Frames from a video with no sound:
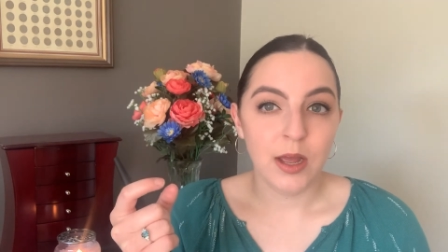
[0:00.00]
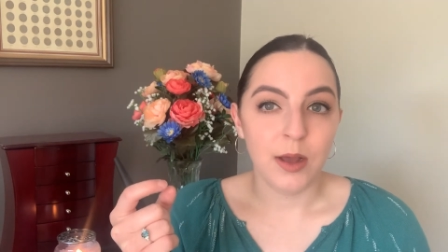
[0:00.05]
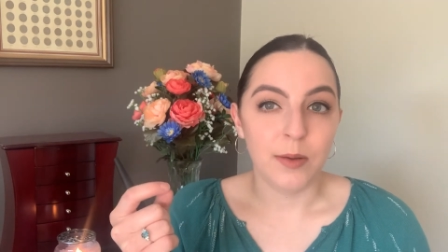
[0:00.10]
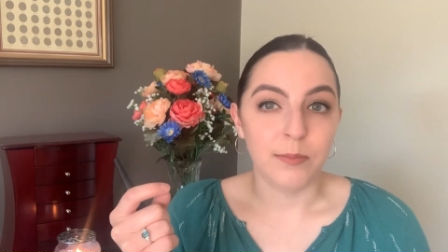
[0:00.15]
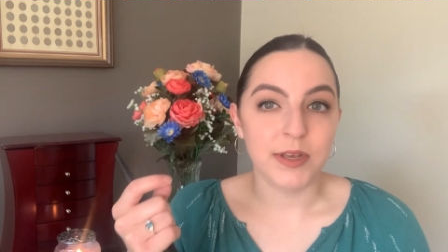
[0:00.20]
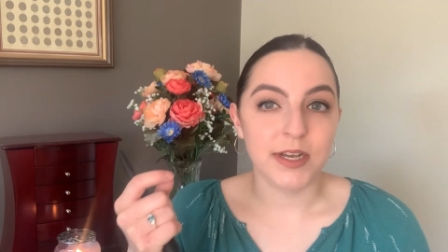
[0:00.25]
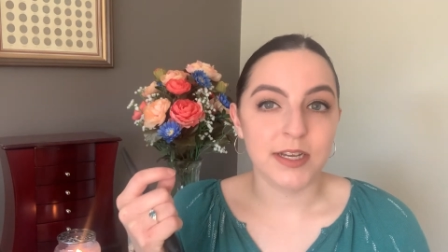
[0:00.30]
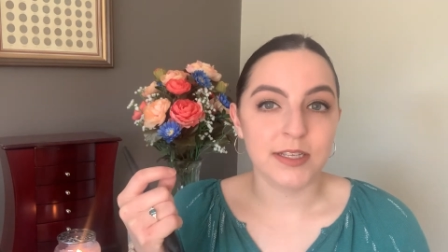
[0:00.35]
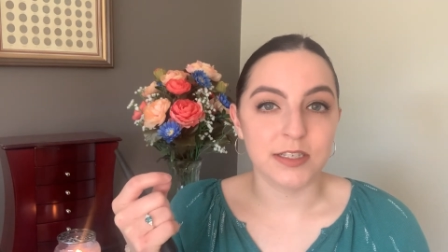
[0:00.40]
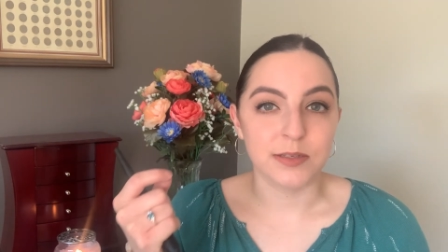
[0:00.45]

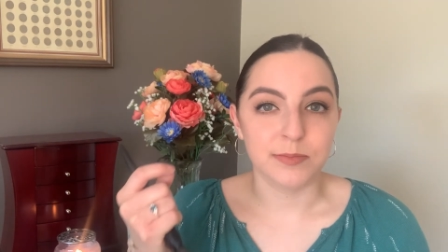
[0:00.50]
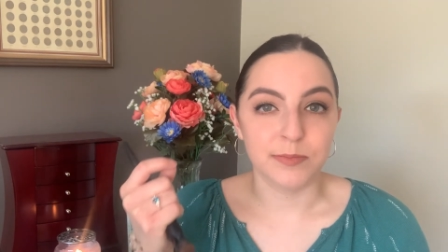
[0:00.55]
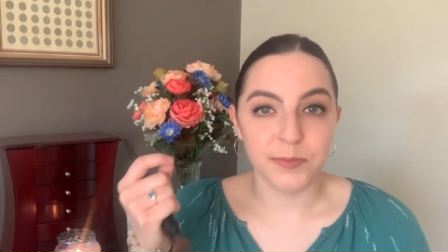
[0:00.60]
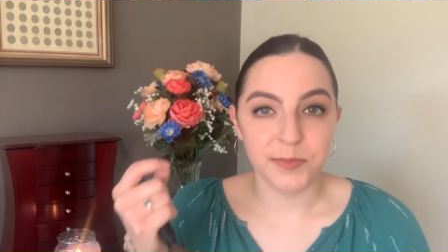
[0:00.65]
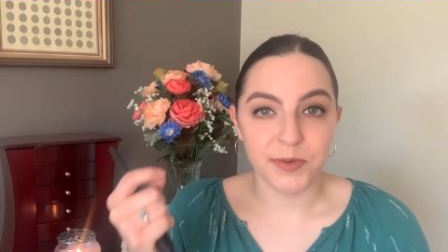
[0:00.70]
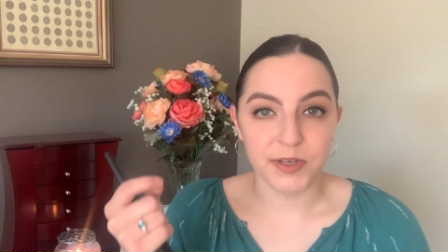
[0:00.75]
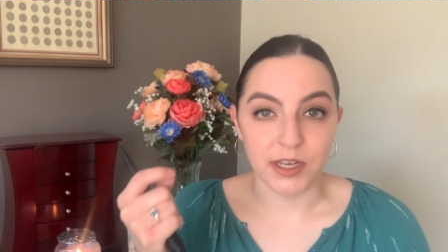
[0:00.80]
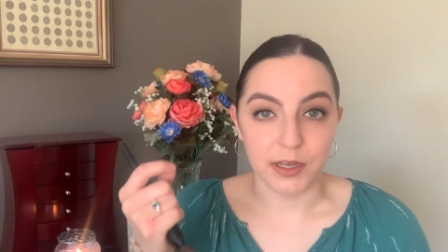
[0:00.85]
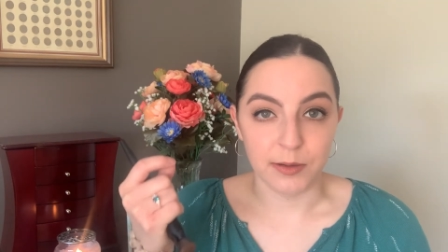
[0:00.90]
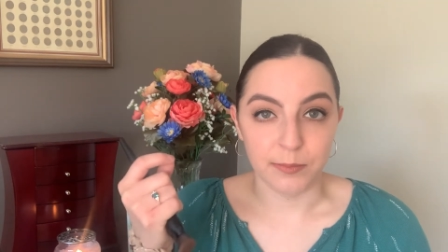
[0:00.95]
because it's
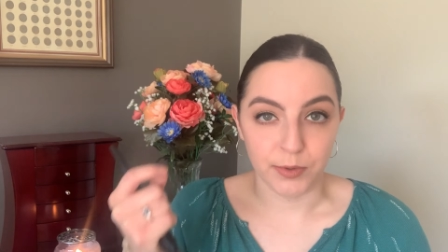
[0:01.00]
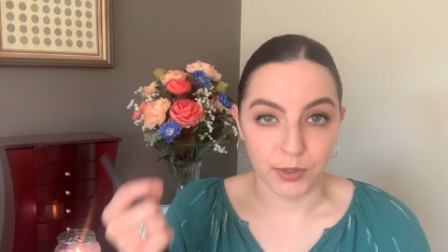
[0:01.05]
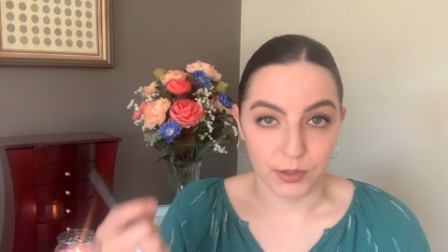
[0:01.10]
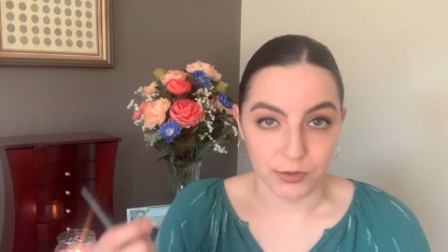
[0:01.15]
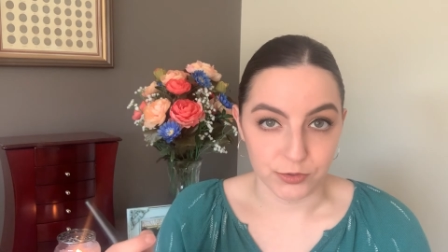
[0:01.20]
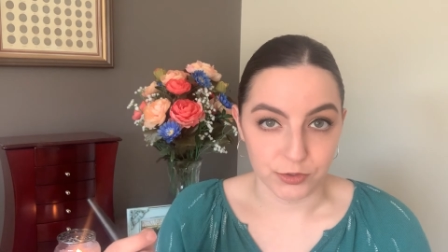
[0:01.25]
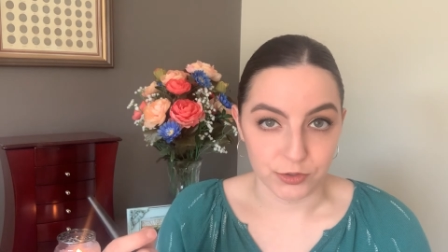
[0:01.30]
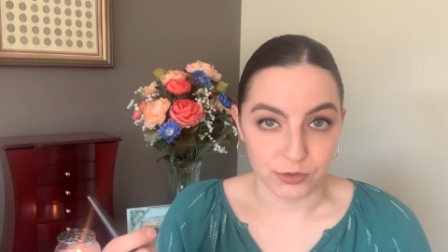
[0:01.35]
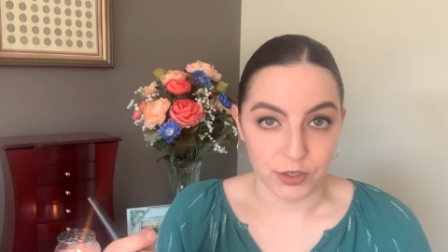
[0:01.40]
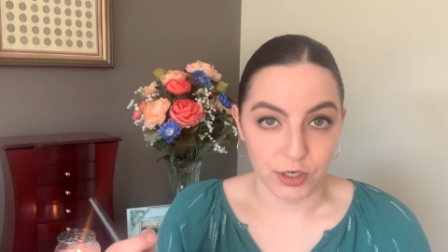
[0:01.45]
mimicking
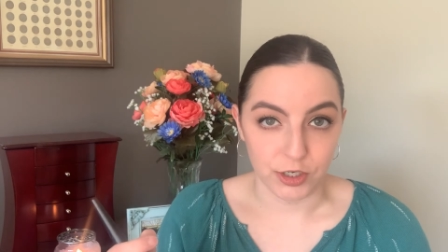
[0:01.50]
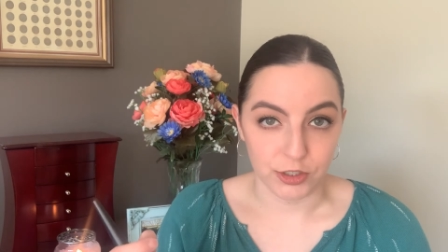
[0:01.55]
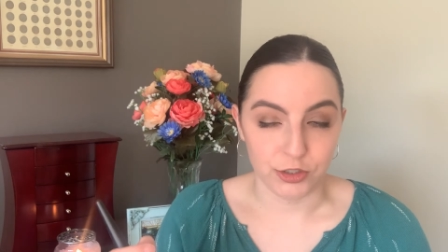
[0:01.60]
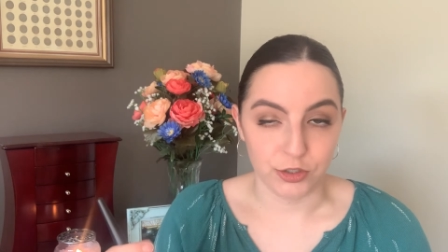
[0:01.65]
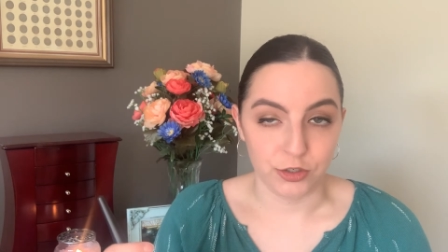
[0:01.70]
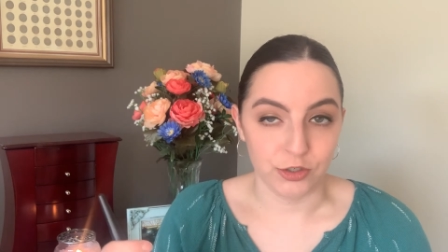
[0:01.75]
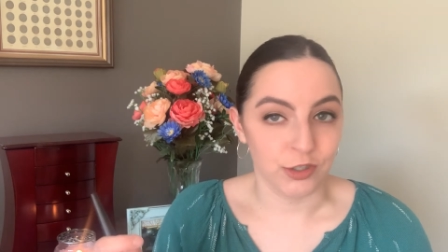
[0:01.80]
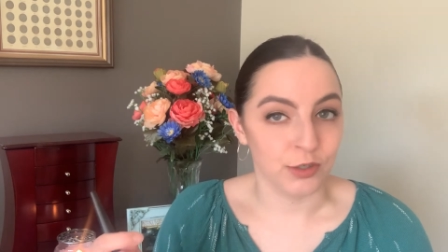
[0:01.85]
bone structure.